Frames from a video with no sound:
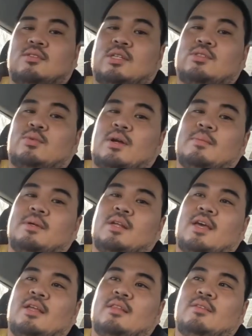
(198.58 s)
so that's where i'm
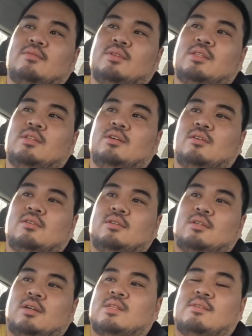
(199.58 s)
gonna end the
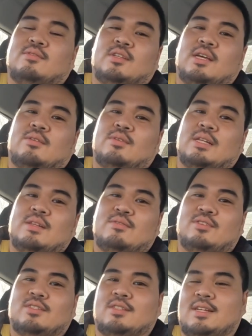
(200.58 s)
video have to get ready
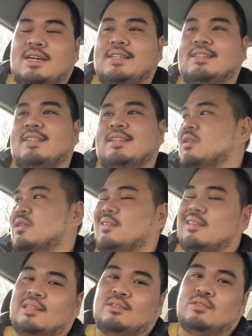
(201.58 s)
for tonight
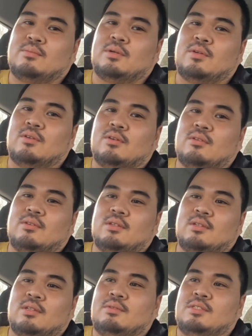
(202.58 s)
and then tomorrow
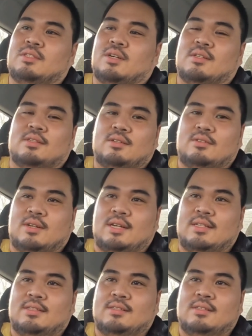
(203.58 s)
we start the
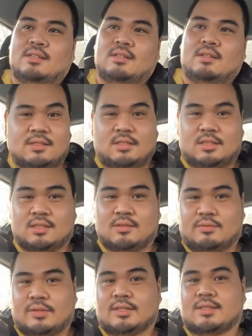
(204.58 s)
grind this is
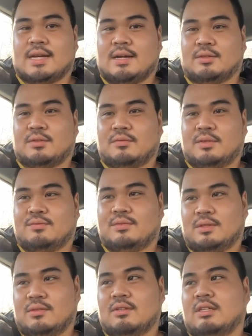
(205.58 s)
the first out of
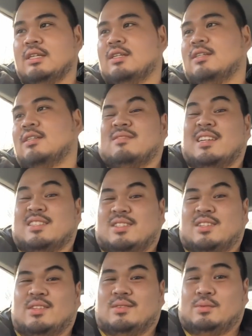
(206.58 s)
53
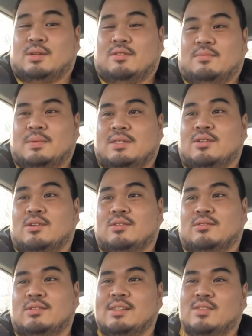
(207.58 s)
that's another one of my
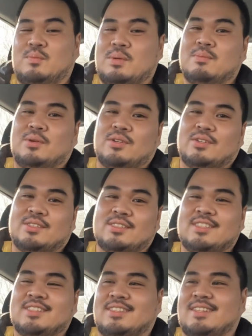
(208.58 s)
goals really to be more
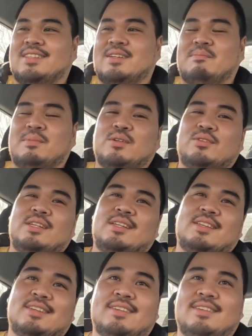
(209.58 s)
consistent
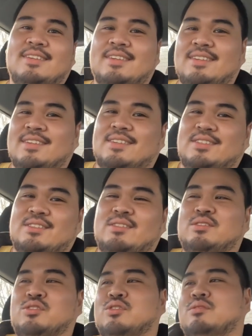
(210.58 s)
uploading here on
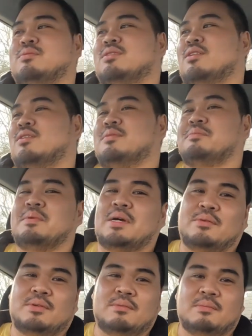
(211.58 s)
youtube so
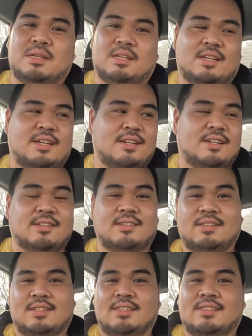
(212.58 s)
bear with me and
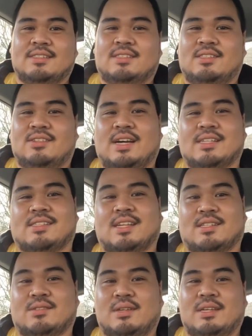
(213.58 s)
i'll see you guys
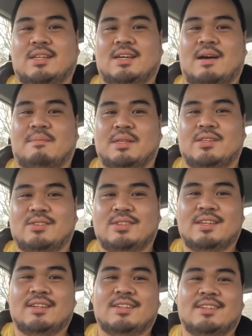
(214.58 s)
next week happy new
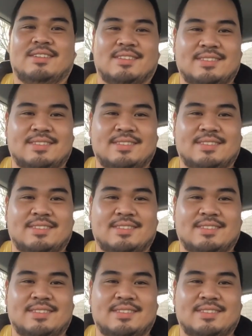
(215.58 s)
year